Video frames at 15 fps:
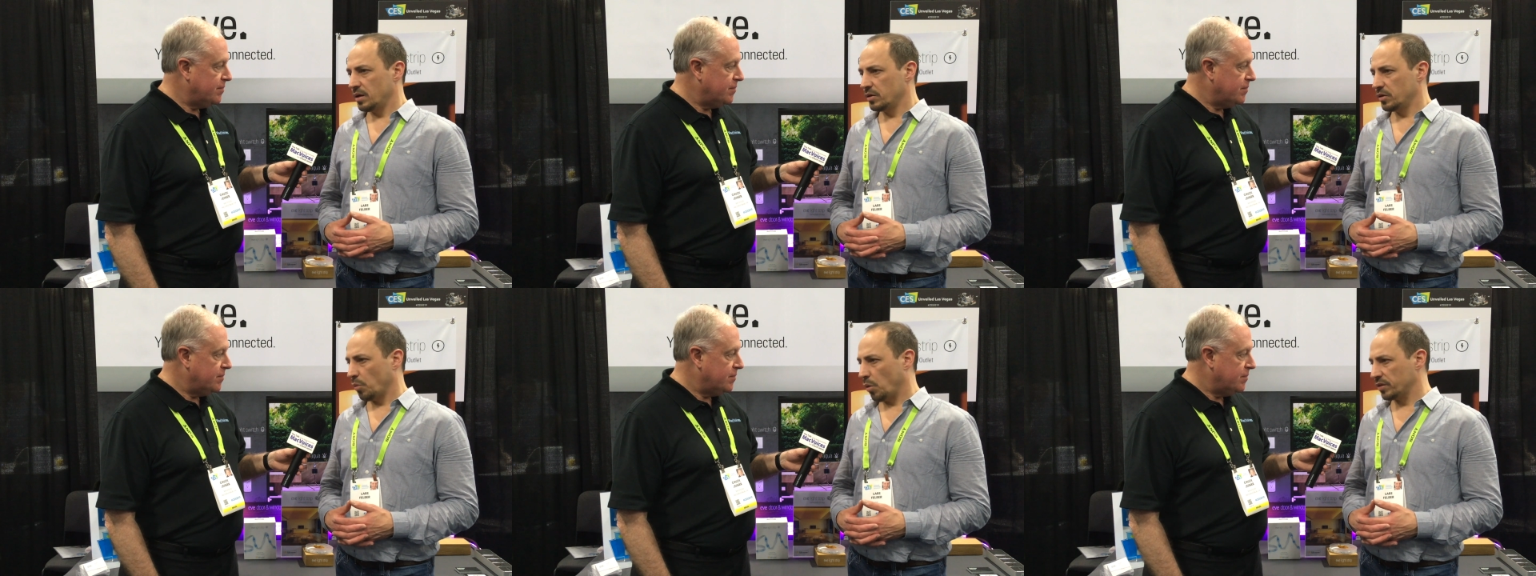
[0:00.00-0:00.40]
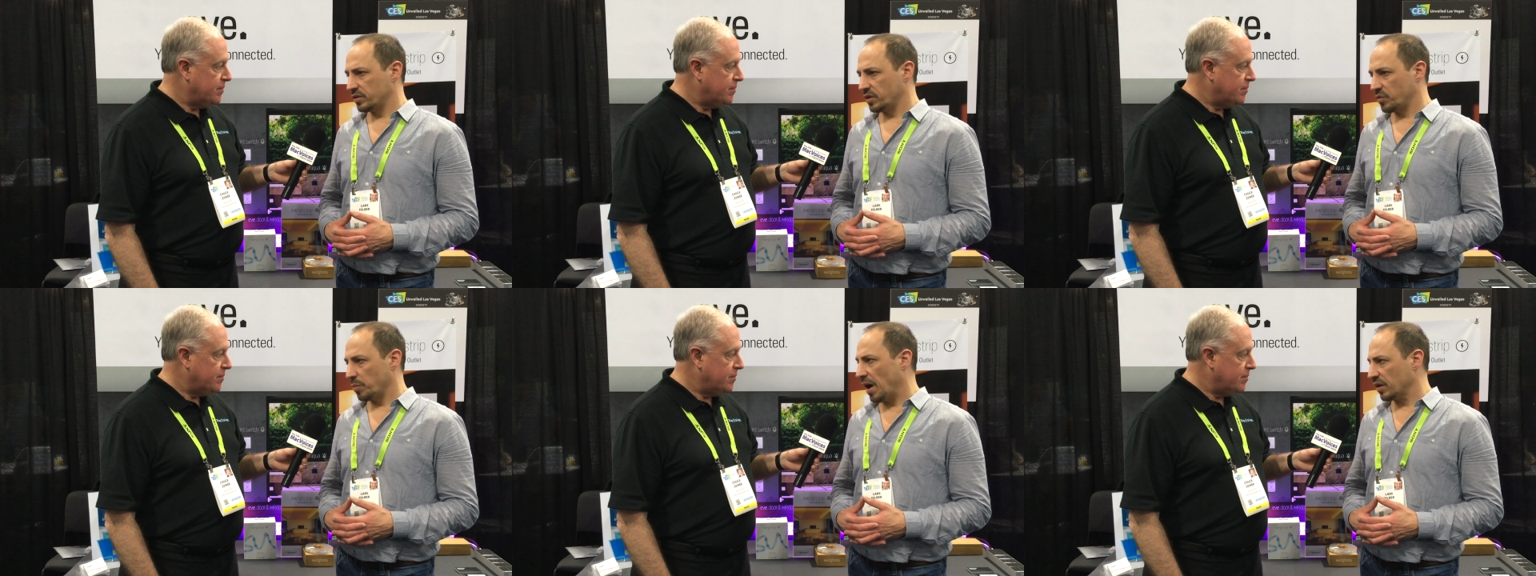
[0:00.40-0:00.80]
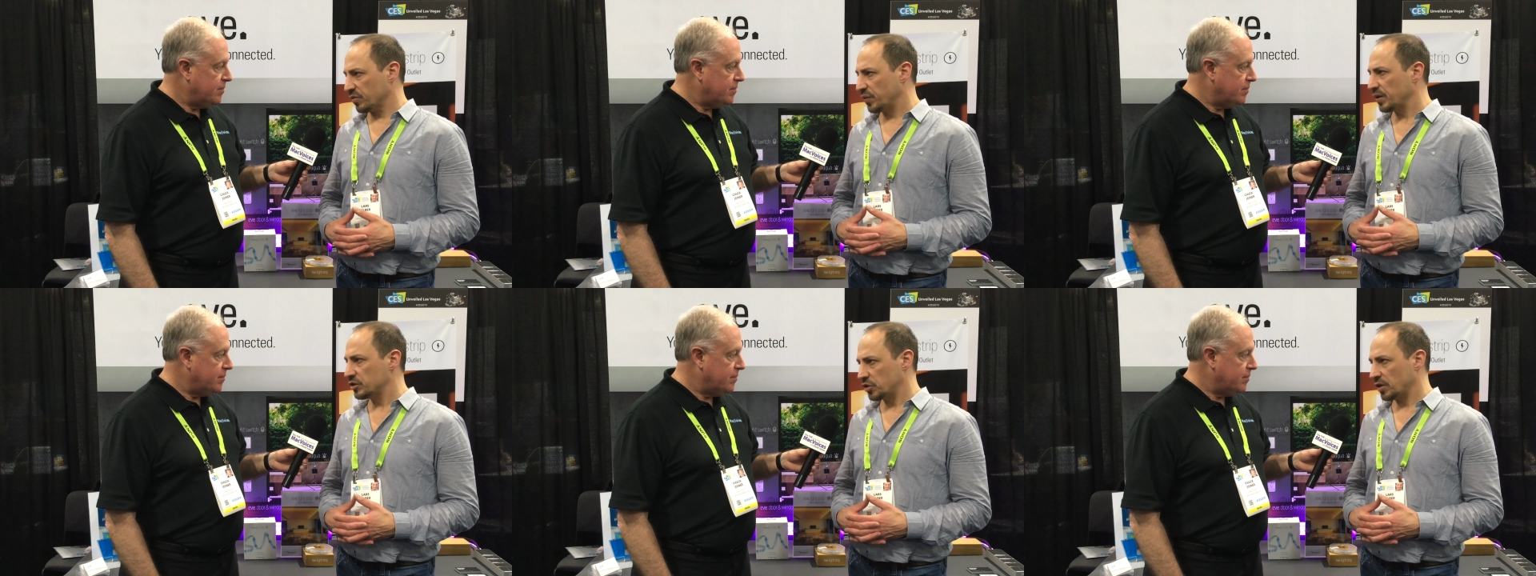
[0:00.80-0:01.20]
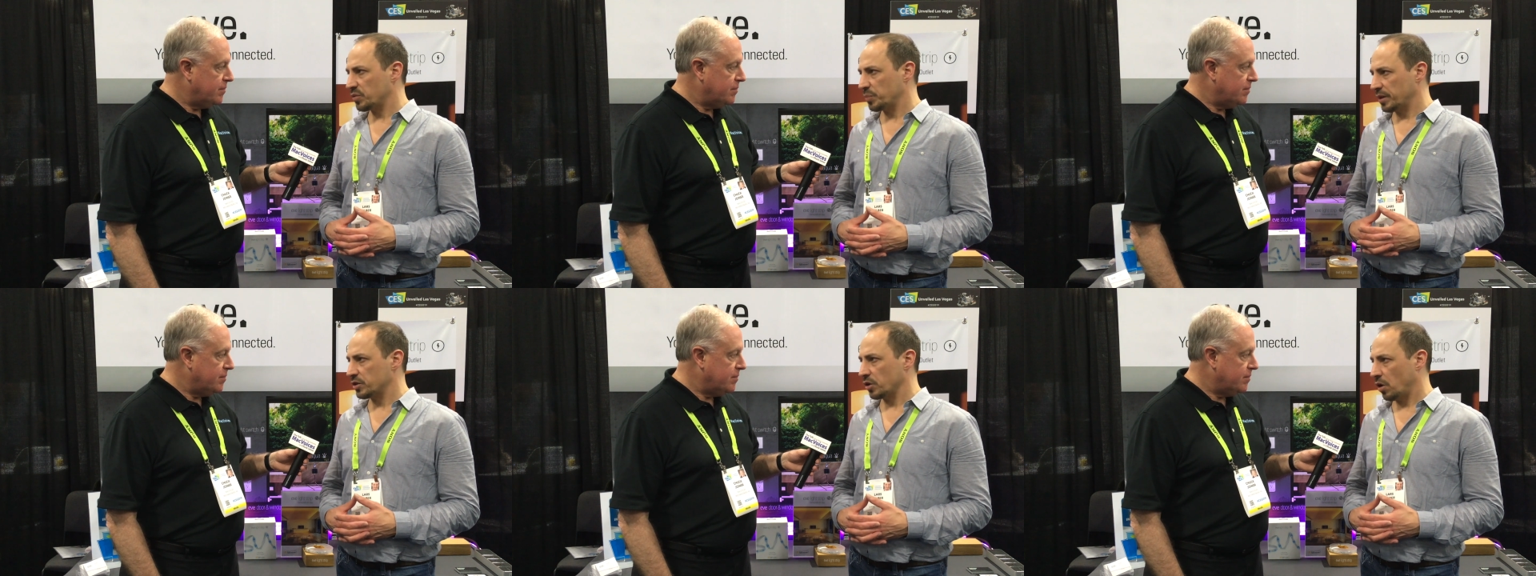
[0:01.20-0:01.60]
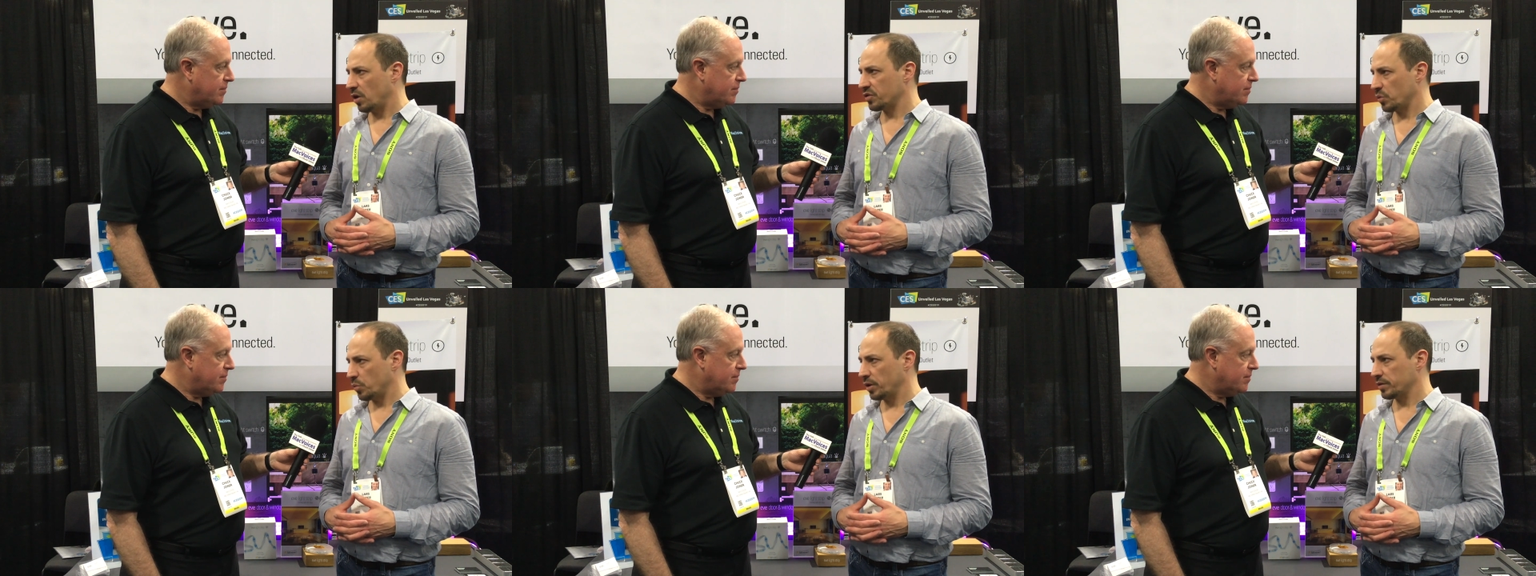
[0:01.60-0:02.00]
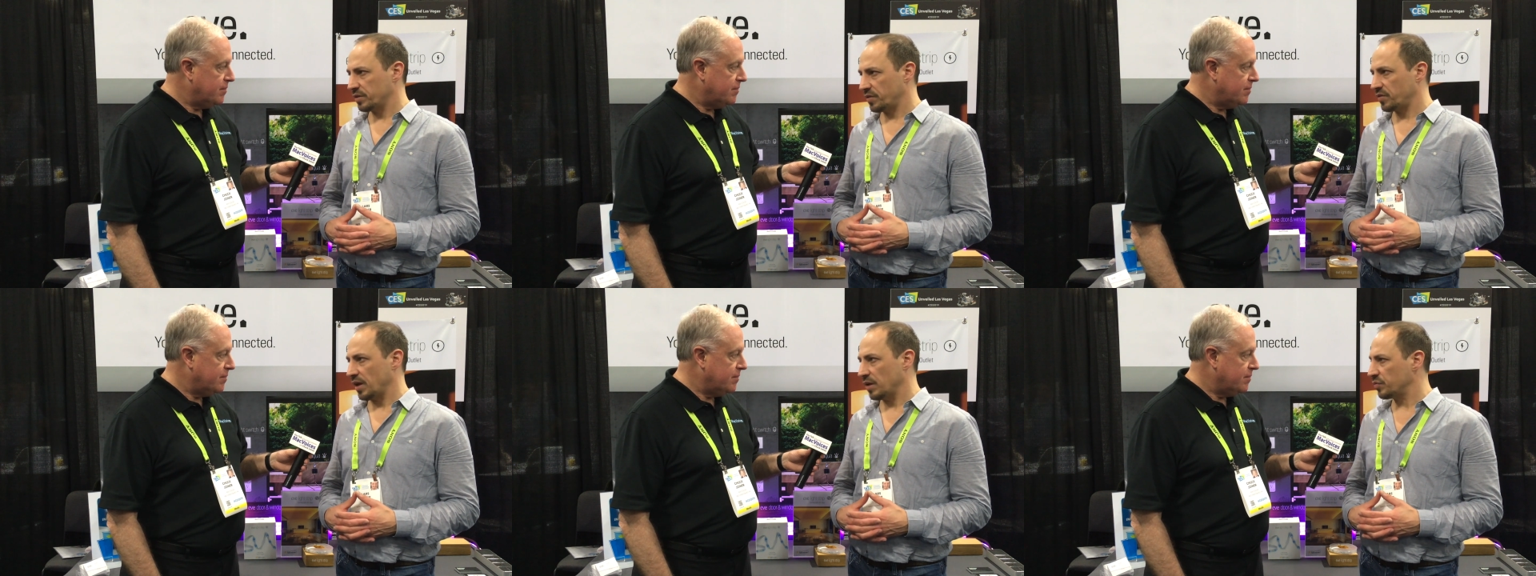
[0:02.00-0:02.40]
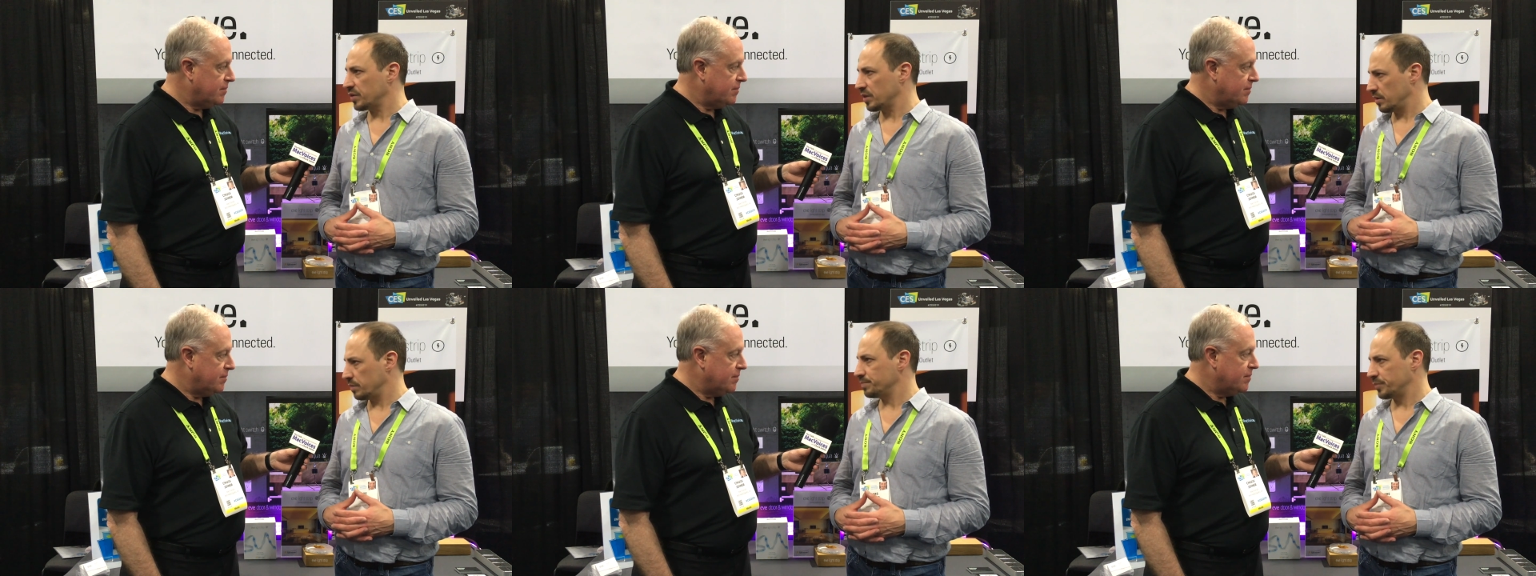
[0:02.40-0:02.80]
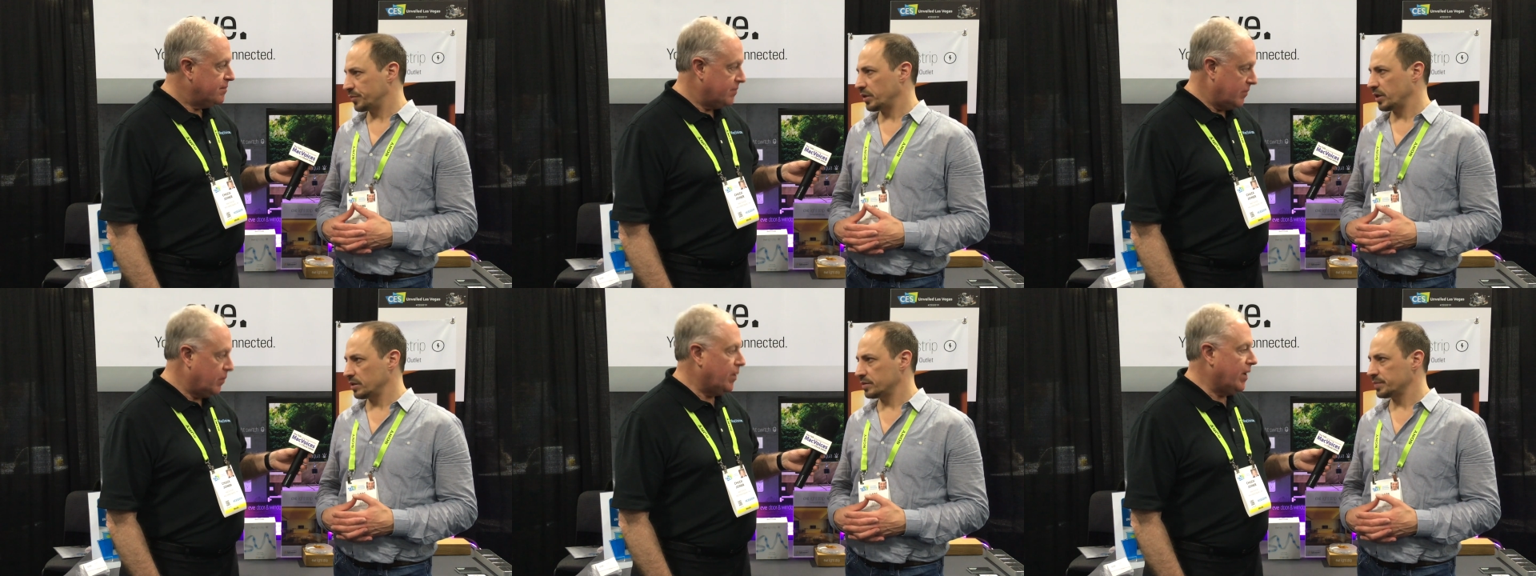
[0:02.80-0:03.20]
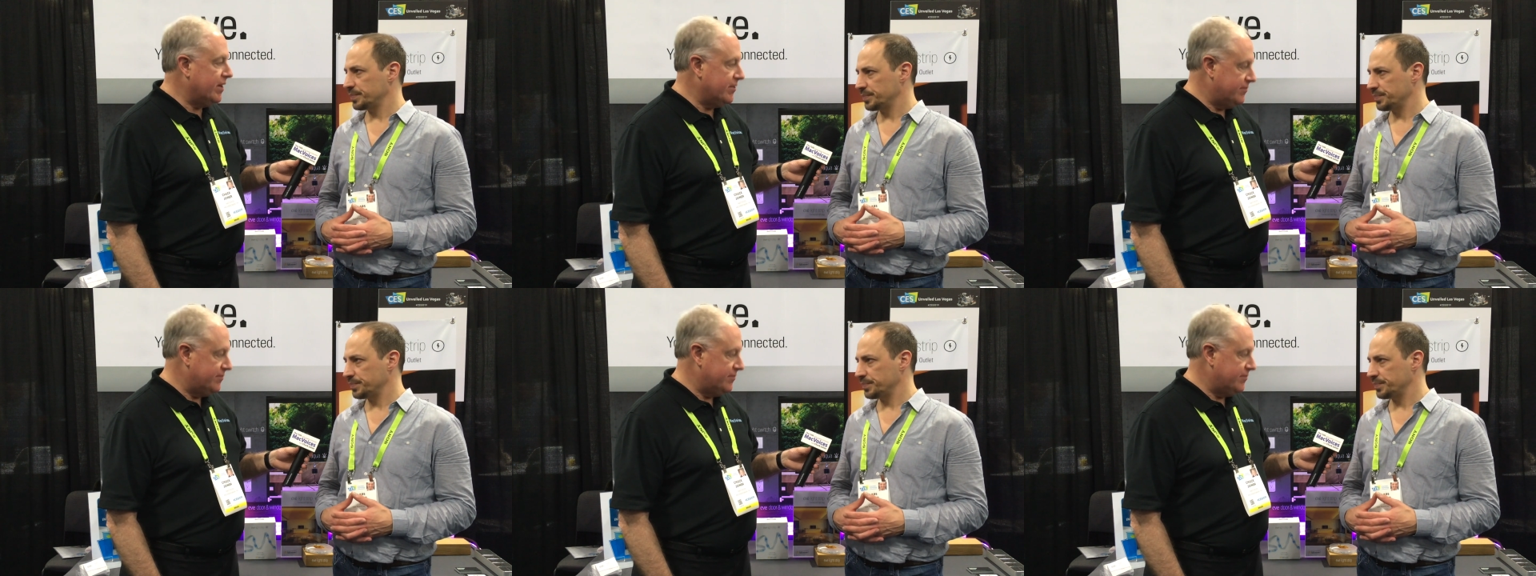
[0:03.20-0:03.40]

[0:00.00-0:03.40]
Speaker 1: you want the smart features, but you also want the safety, right?